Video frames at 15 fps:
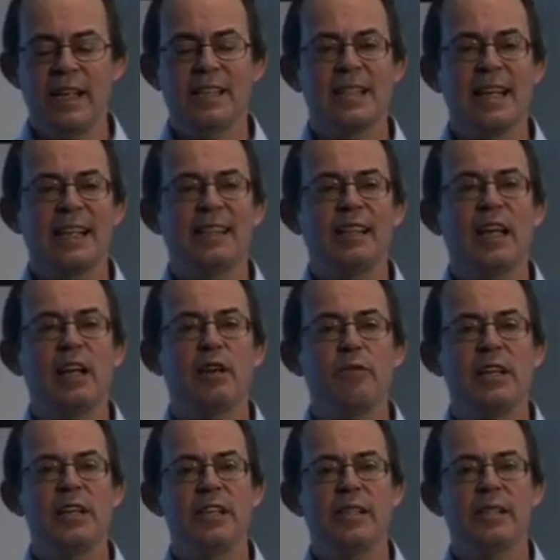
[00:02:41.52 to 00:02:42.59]
Is that an
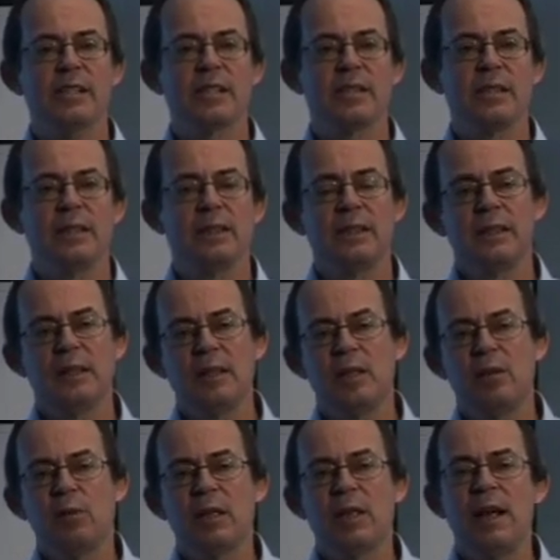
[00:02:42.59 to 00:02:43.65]
ingredient?
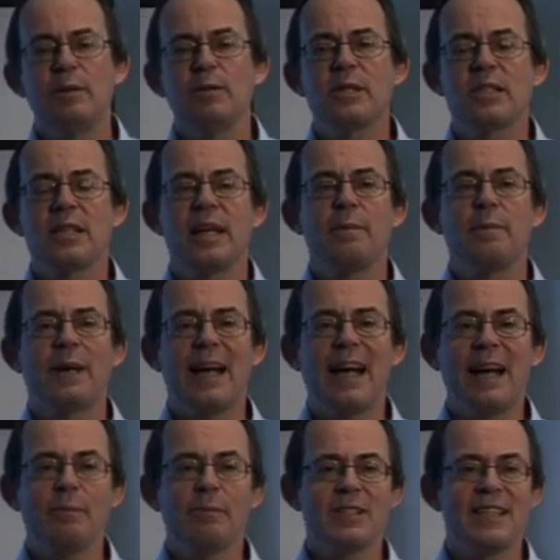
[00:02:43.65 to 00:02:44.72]
Well, I would say
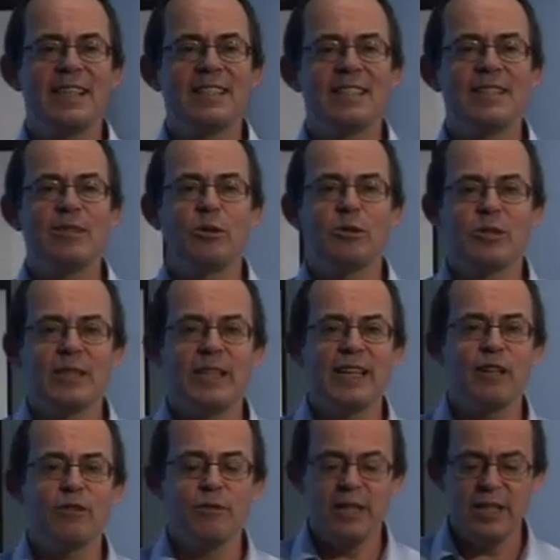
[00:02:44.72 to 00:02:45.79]
perhaps it's not an
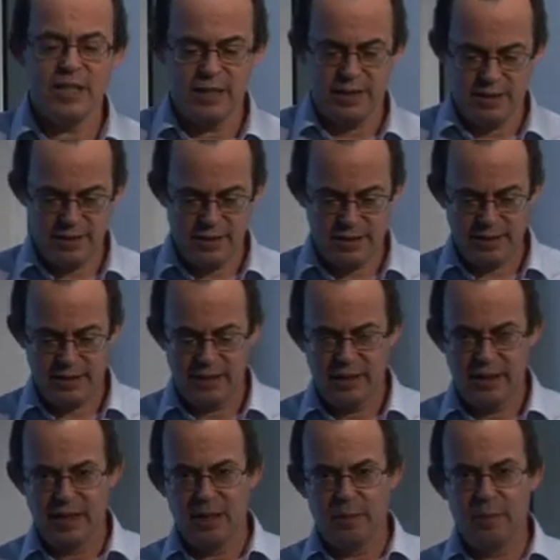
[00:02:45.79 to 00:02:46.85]
ingredient,
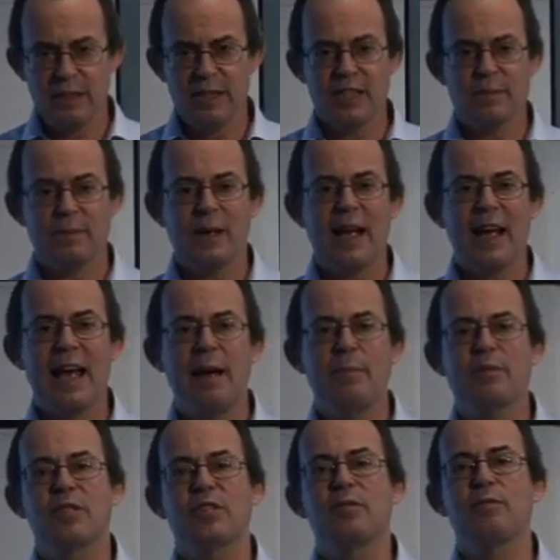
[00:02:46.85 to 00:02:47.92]
but it's
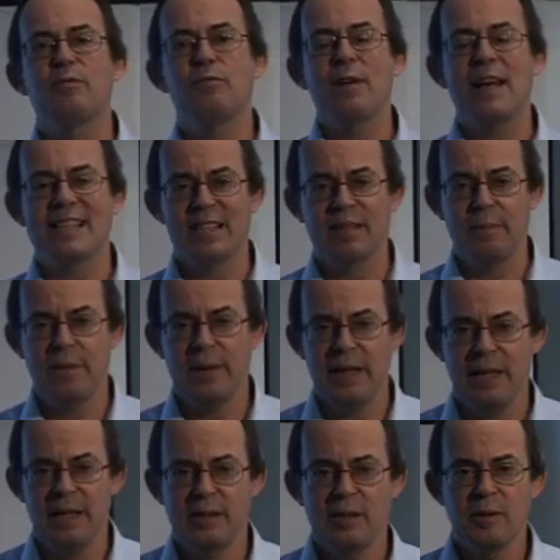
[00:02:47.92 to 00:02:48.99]
perhaps the
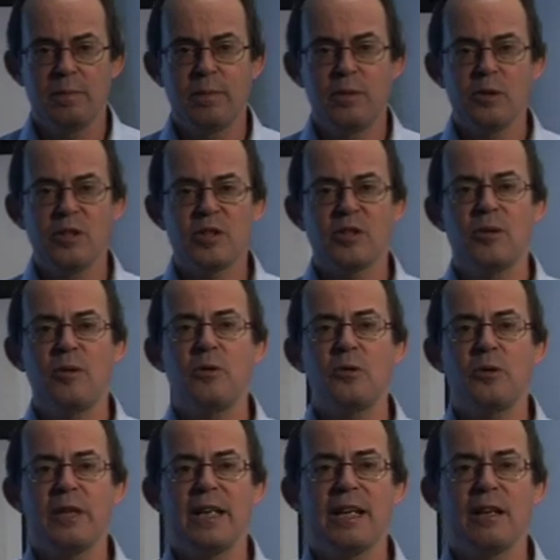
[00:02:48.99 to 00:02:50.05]
recipe that puts all
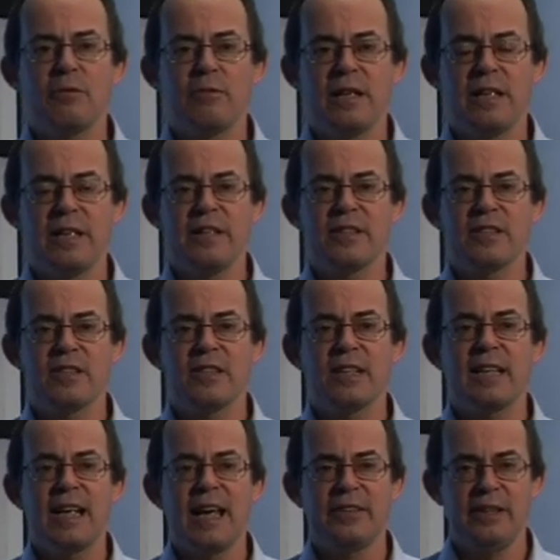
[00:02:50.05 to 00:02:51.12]
the ingredients
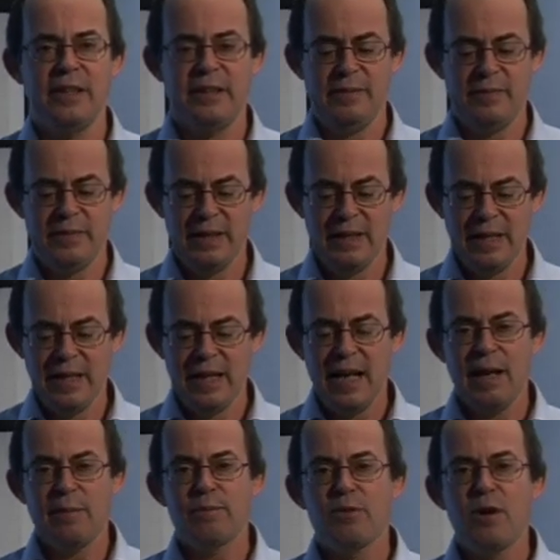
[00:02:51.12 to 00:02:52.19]
together.
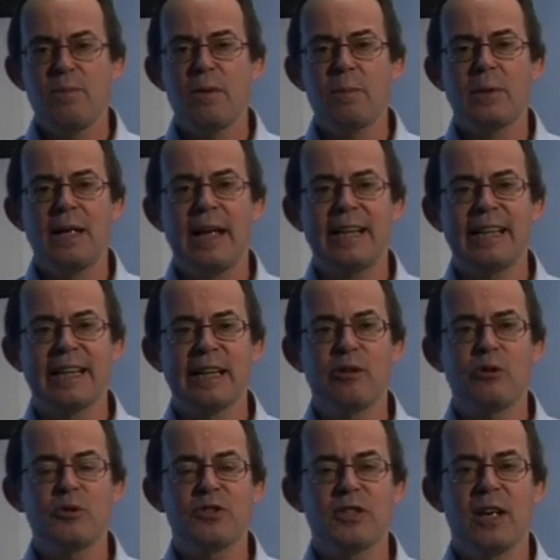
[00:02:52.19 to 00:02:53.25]
And proper planning
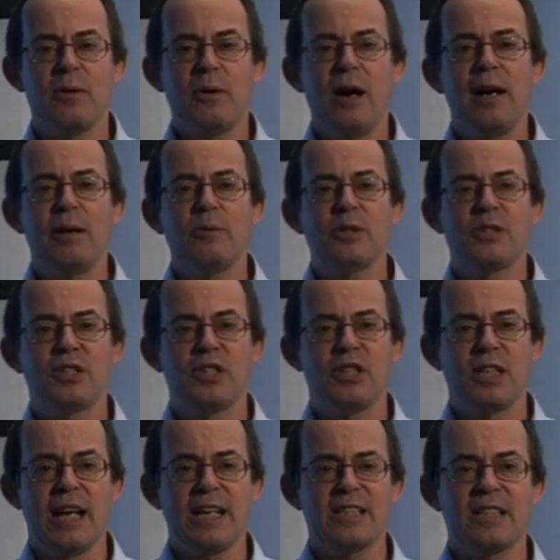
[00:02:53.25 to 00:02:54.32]
also, I would
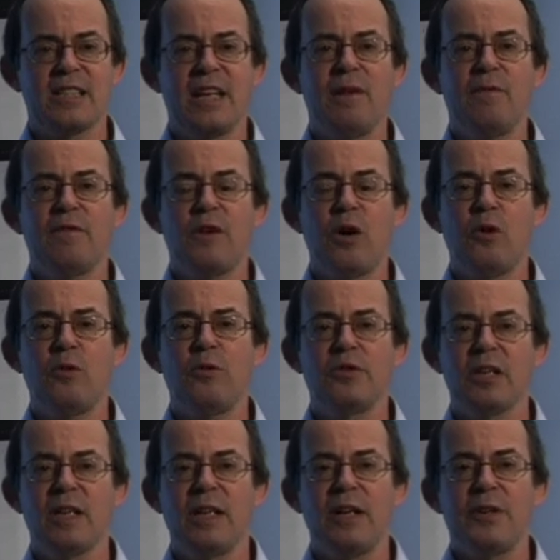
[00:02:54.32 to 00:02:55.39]
suggest,
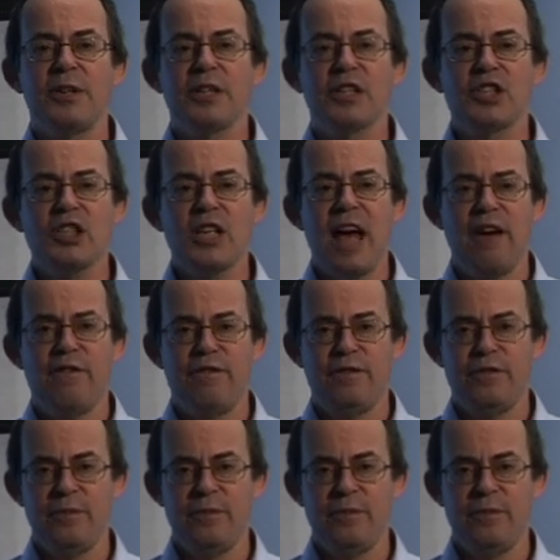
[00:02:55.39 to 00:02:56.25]
involves the chef,